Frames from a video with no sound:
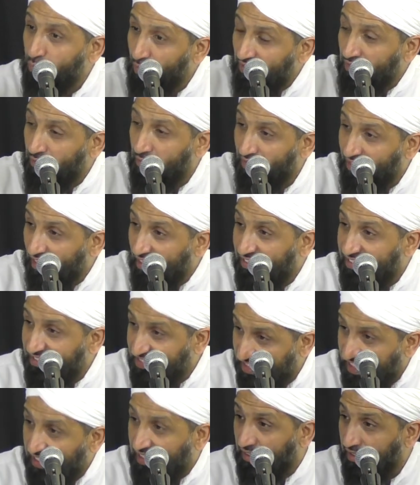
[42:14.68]
when there is
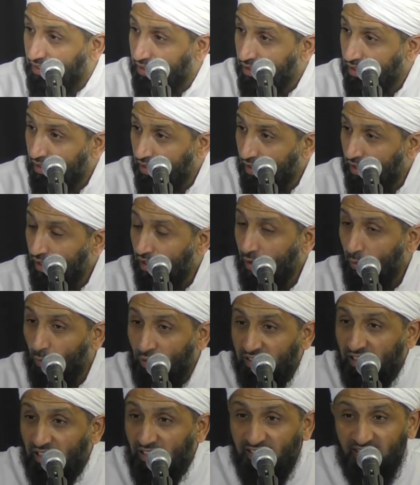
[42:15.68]
sin.
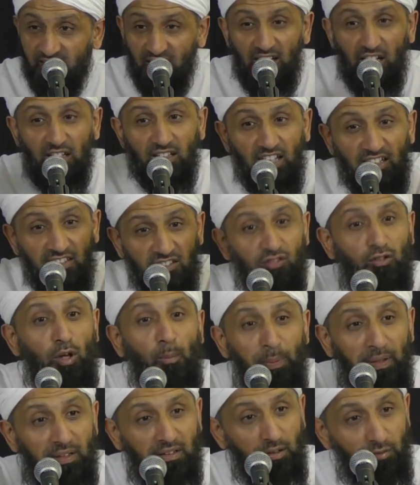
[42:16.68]
When there is sin, Allah is
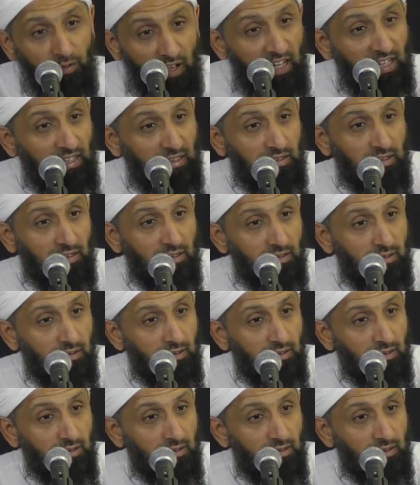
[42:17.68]
stopping the rain.